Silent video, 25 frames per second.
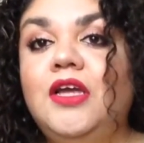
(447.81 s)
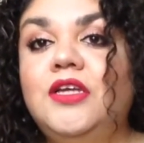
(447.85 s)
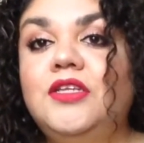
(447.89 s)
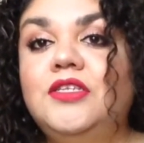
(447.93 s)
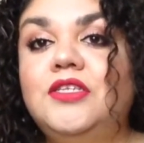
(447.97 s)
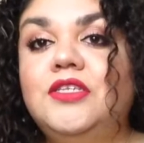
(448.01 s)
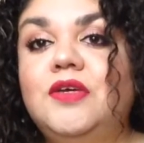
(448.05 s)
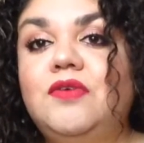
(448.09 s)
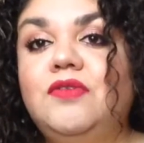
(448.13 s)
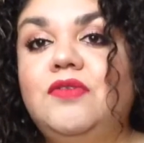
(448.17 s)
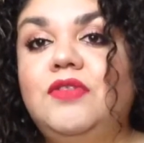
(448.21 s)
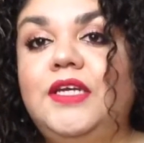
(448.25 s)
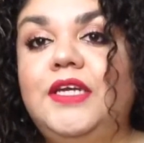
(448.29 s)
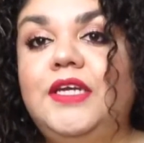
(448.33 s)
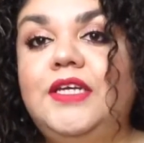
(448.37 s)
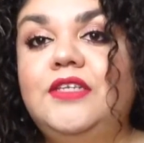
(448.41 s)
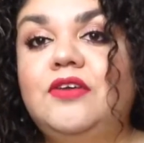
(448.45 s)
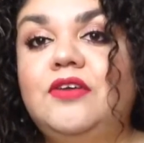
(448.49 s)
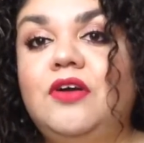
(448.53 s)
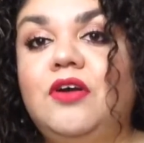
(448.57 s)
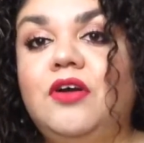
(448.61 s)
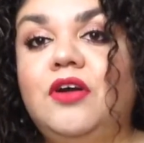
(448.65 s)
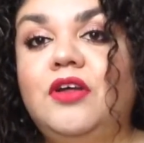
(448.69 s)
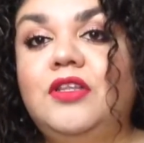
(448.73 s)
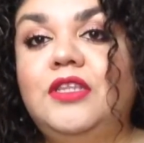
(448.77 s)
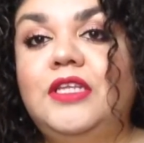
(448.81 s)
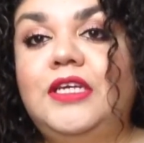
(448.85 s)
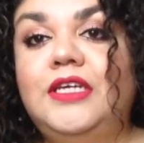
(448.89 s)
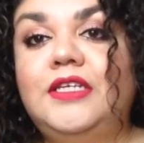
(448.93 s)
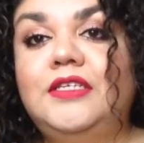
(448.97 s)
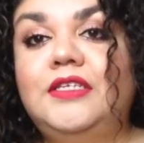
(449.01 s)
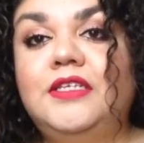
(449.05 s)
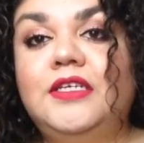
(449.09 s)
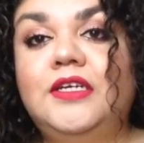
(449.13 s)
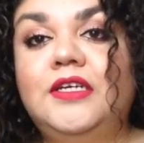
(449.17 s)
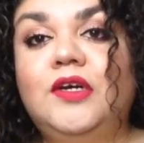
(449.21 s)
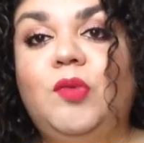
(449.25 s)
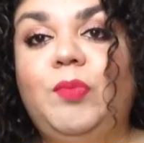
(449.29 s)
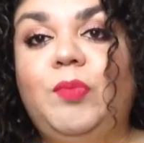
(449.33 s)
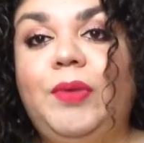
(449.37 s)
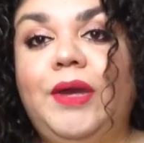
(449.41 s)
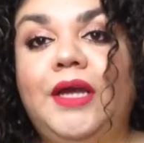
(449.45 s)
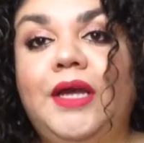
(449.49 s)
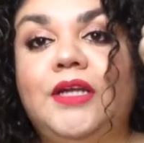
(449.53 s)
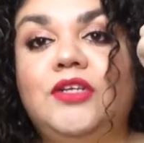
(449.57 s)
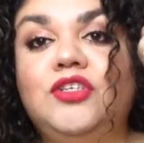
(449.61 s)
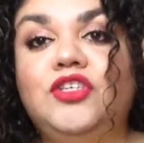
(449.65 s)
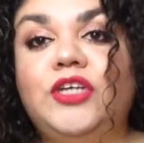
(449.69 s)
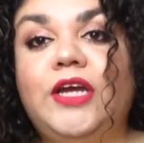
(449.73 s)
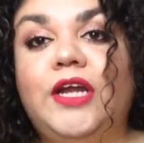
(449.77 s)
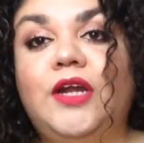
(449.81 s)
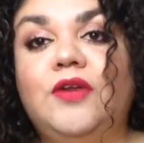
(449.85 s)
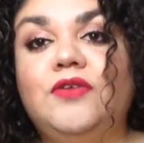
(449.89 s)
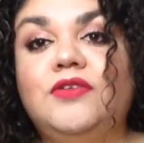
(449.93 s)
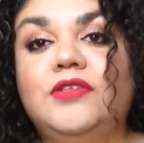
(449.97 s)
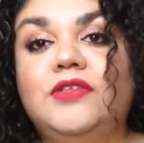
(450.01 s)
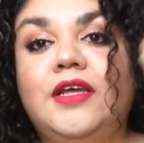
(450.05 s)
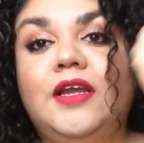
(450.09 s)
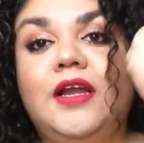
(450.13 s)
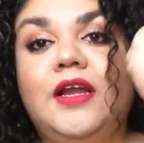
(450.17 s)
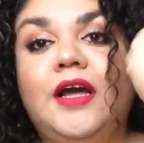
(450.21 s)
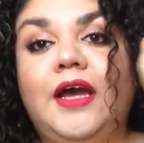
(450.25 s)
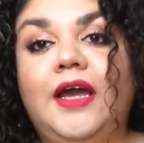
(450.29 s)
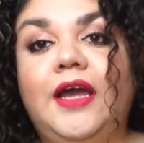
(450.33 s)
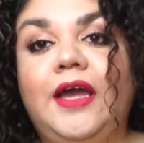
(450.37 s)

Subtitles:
So these are the single pan shadows that I